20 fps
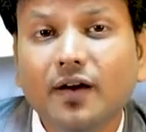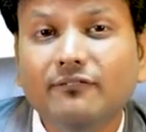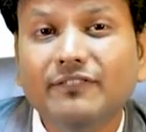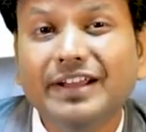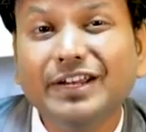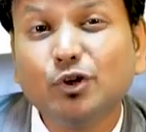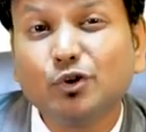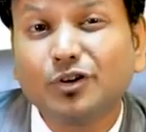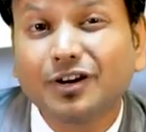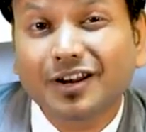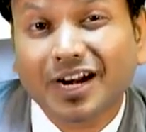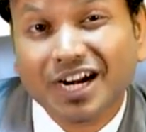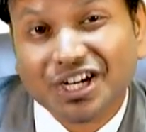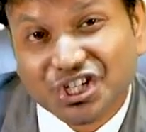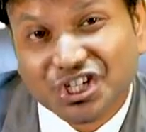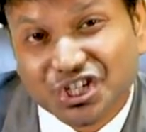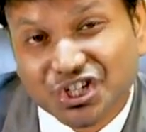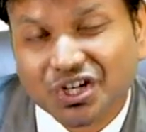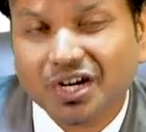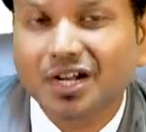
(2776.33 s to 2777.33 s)
When you
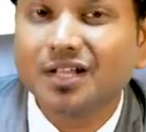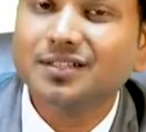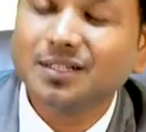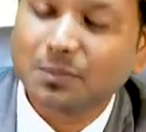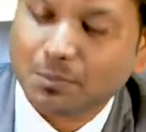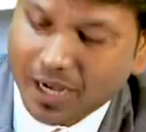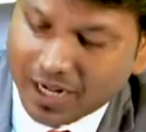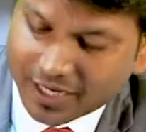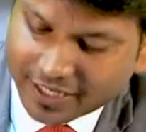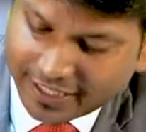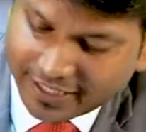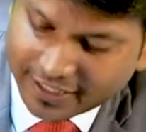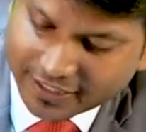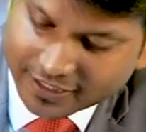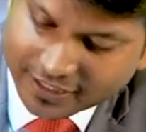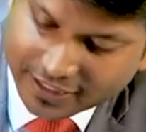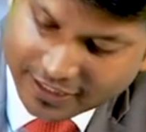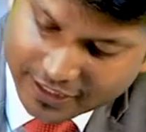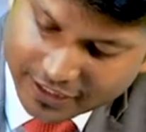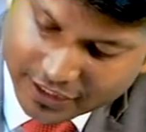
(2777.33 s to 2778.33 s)
crush the
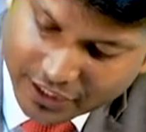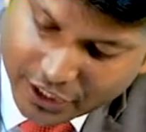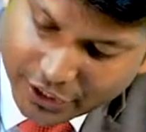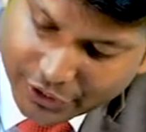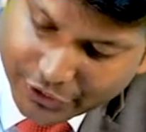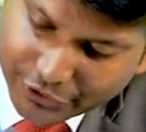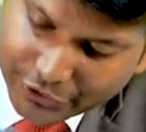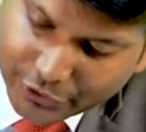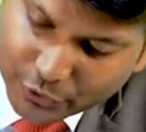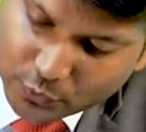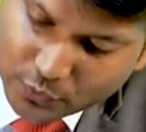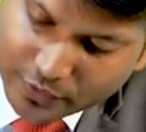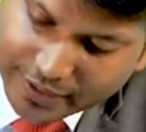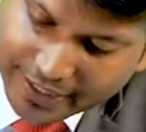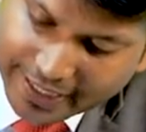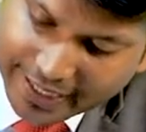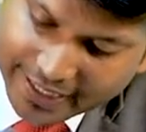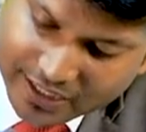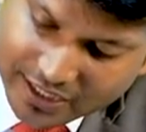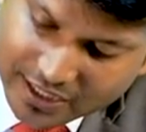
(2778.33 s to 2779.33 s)
marking nut, you
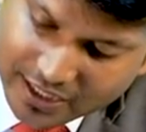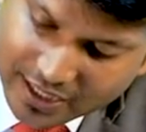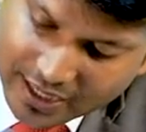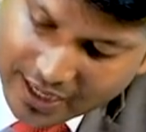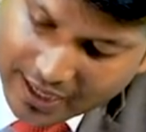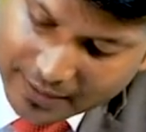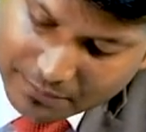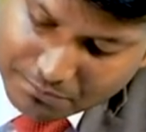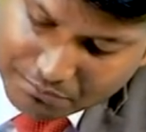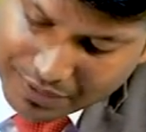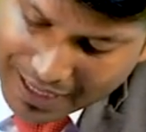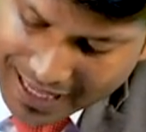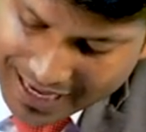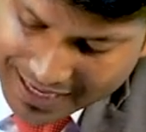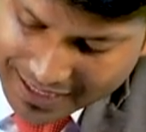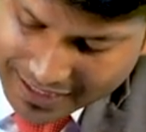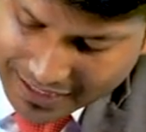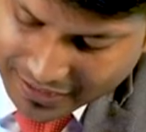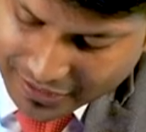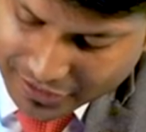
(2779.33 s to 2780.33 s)
get a
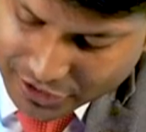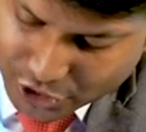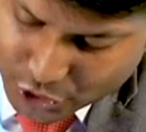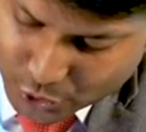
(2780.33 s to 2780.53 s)
black color